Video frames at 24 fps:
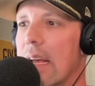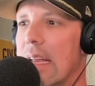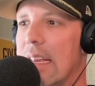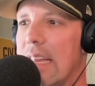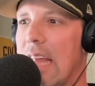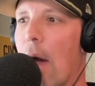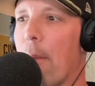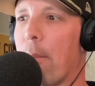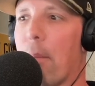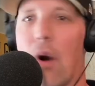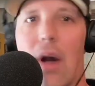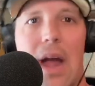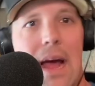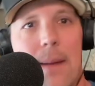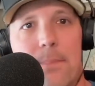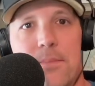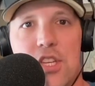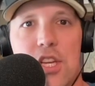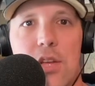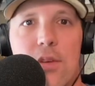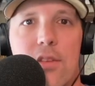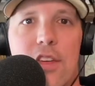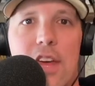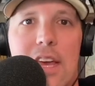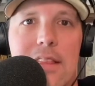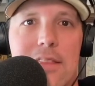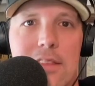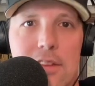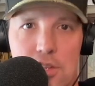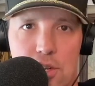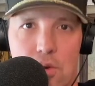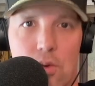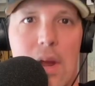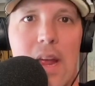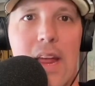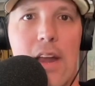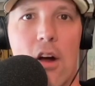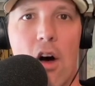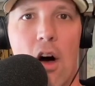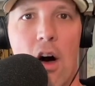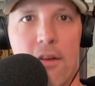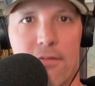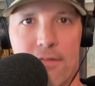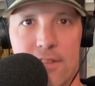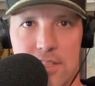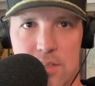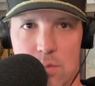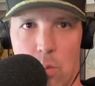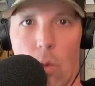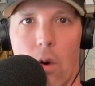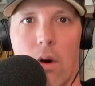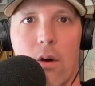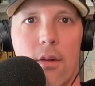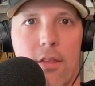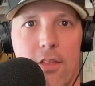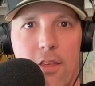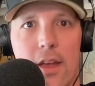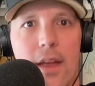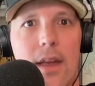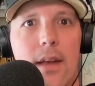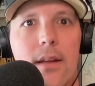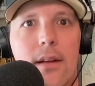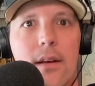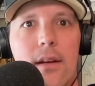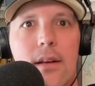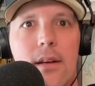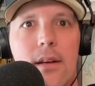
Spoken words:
Now, perhaps you think the trade-off is worth it.